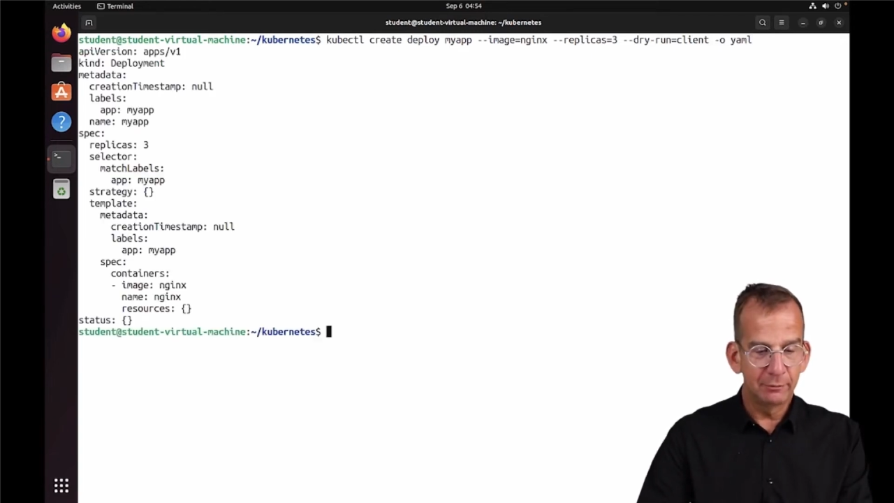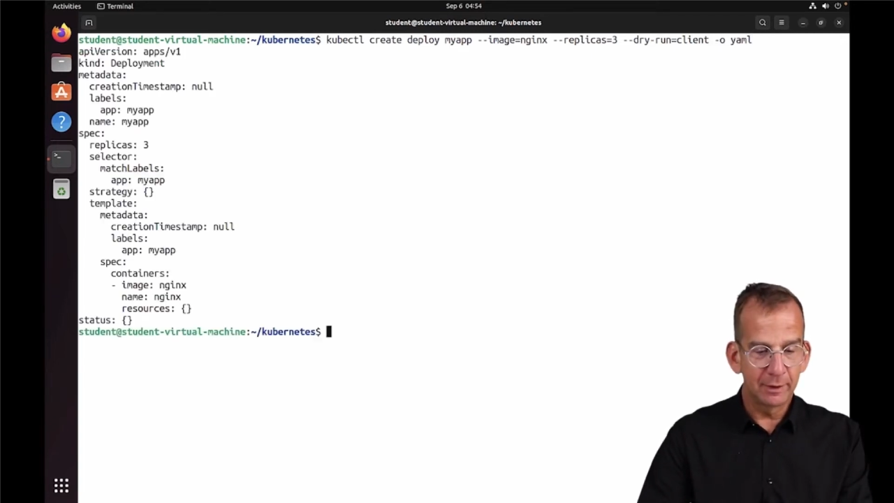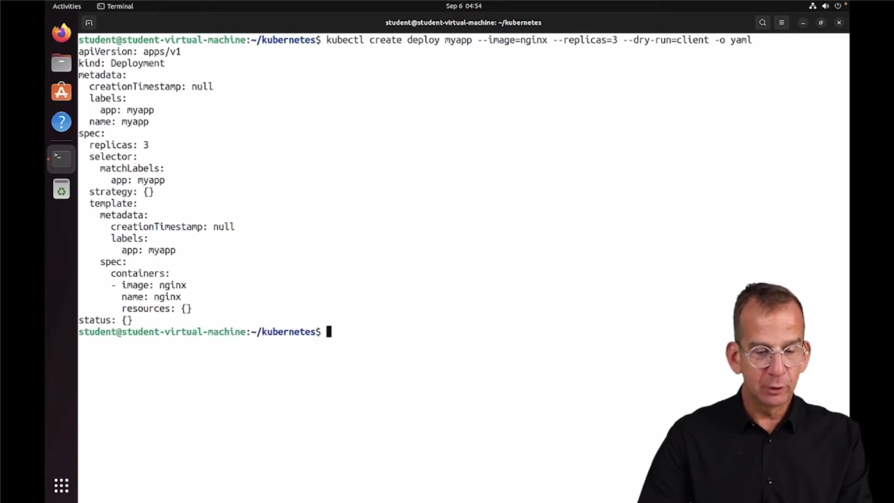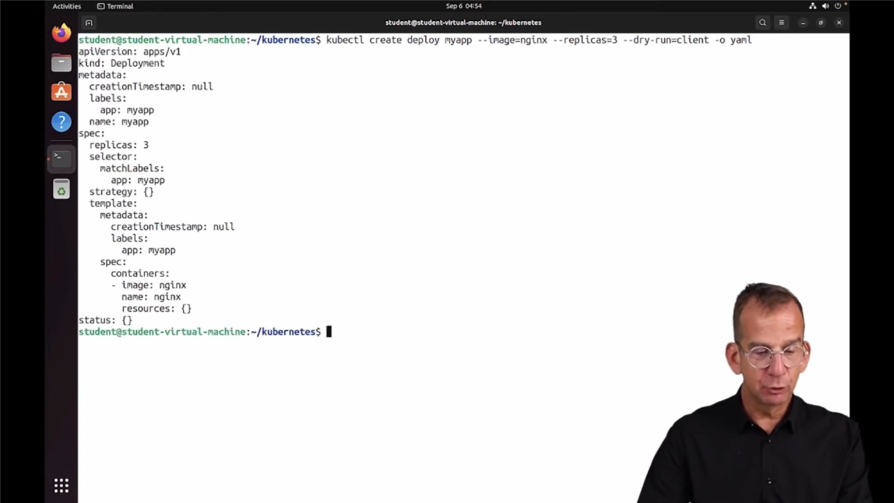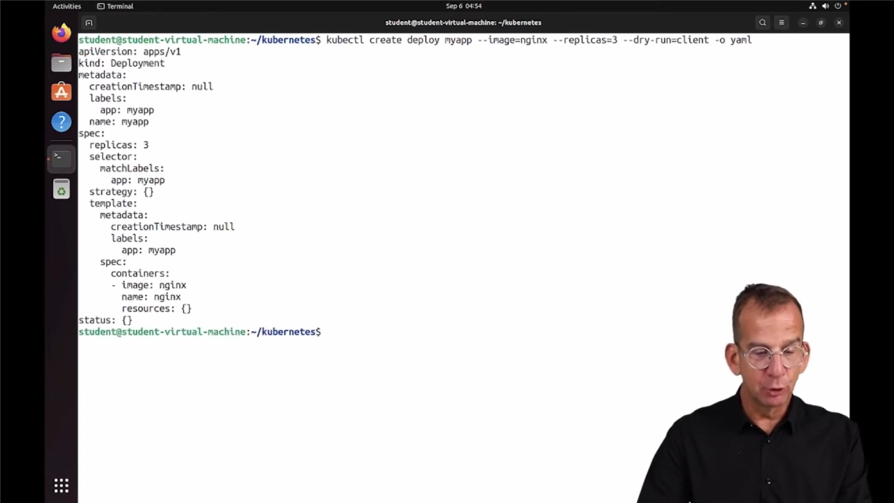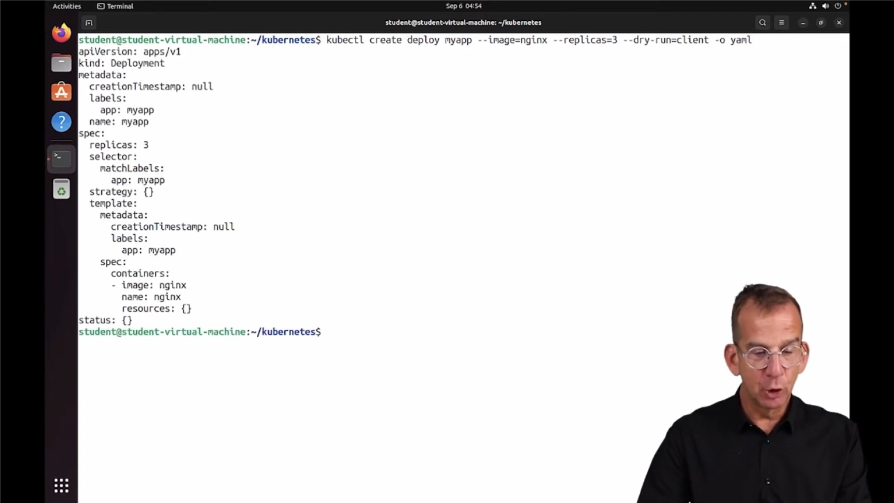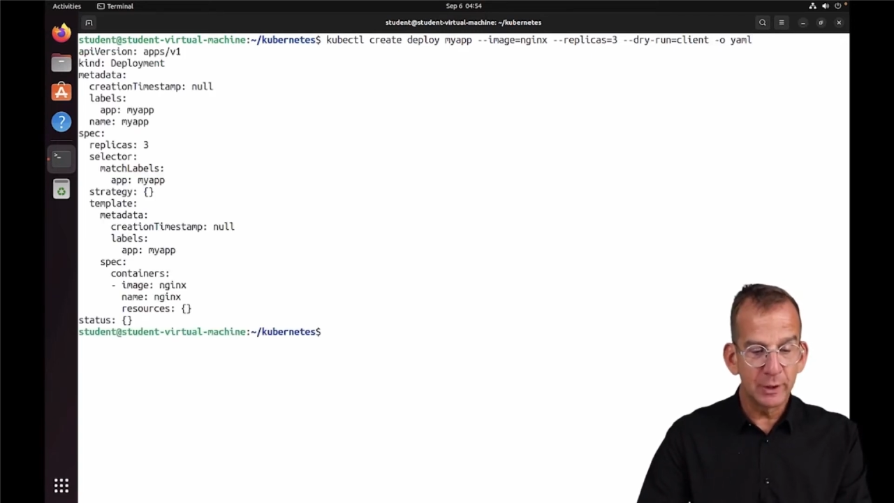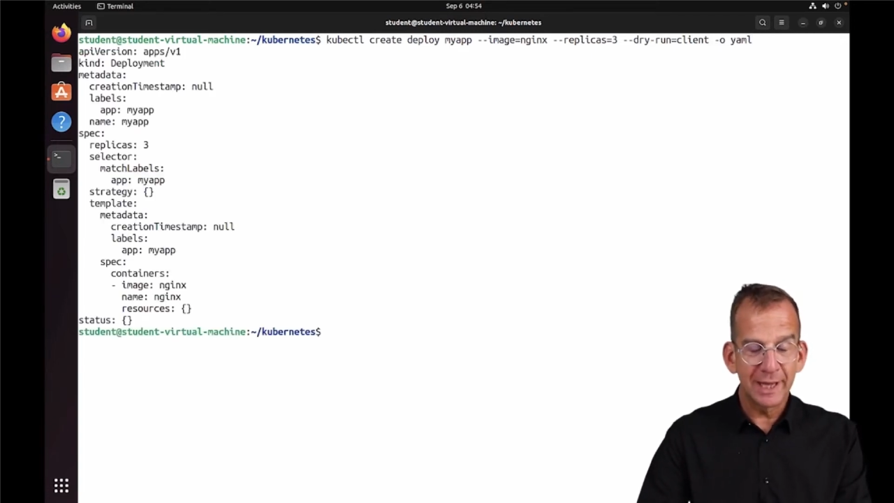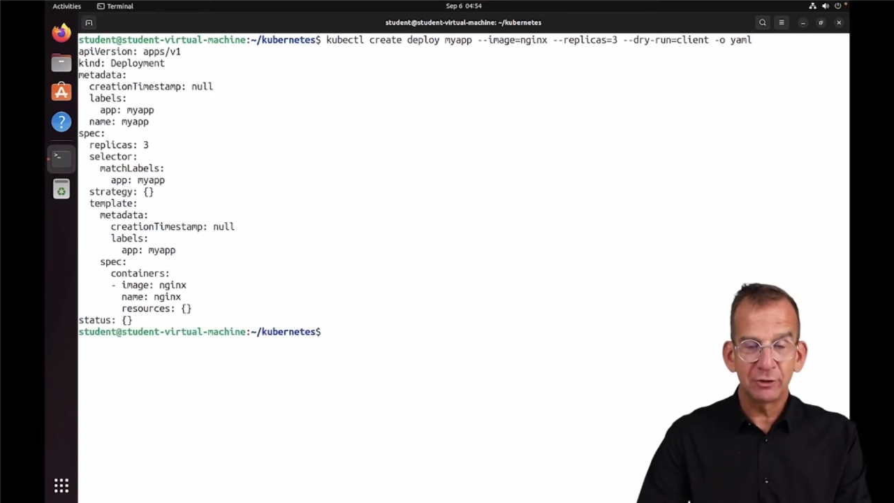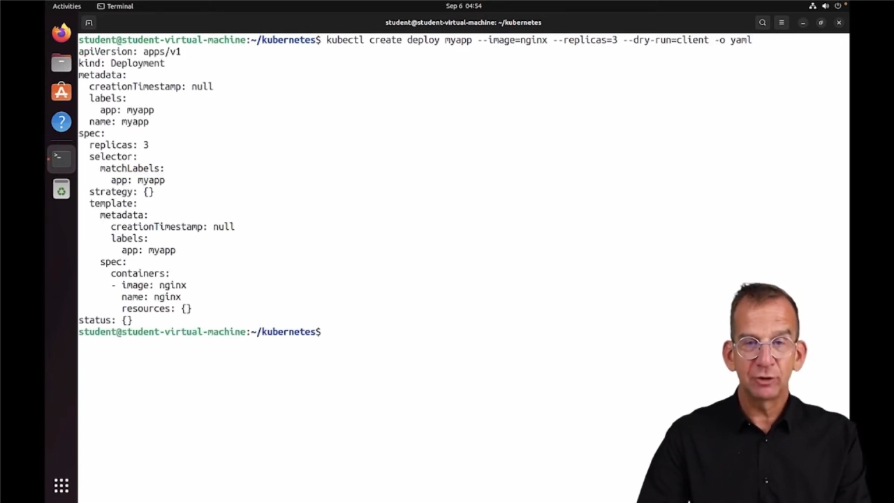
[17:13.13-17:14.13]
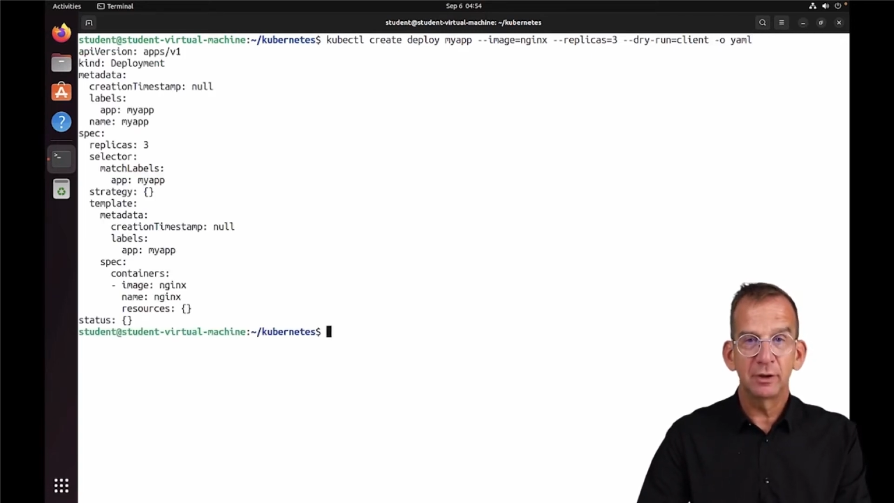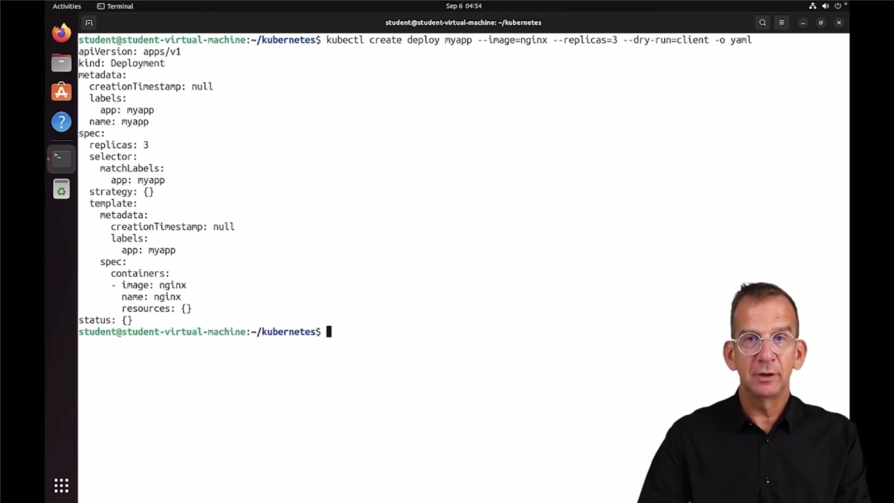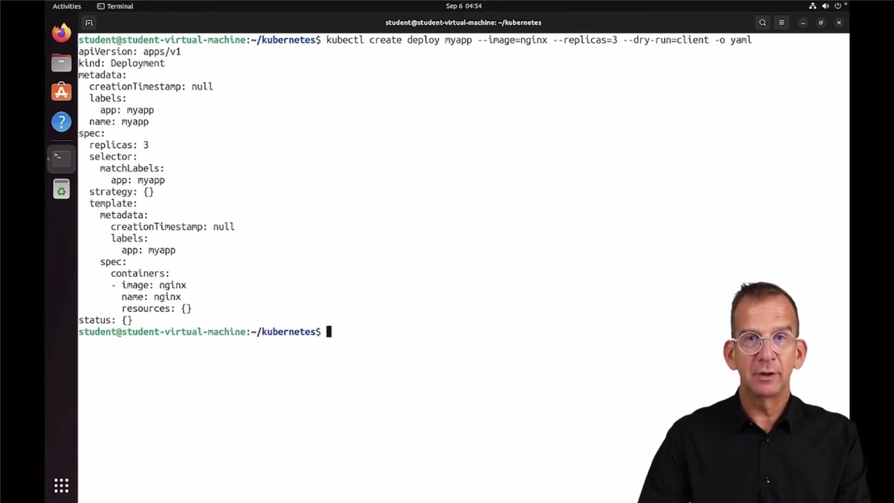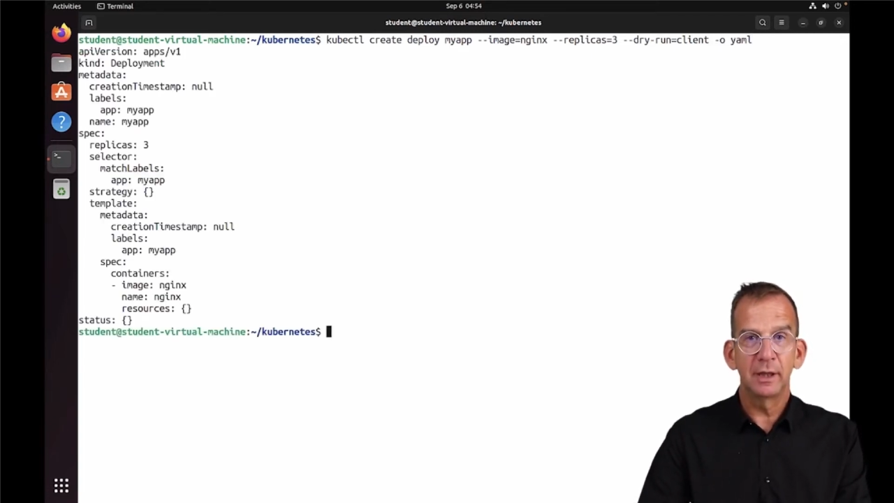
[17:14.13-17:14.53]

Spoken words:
If I just run that,